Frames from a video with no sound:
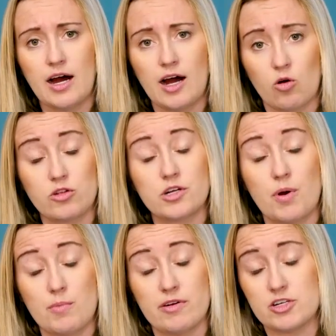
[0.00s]
or the
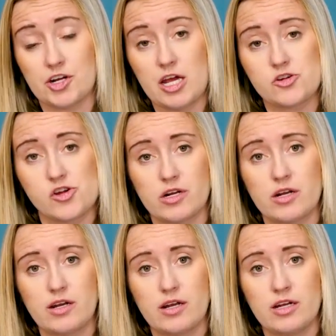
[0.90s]
Department of Education
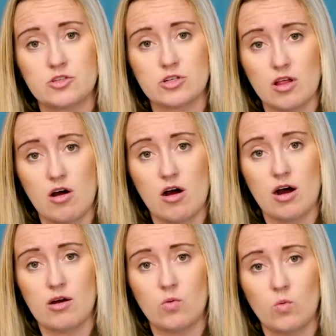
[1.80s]
into law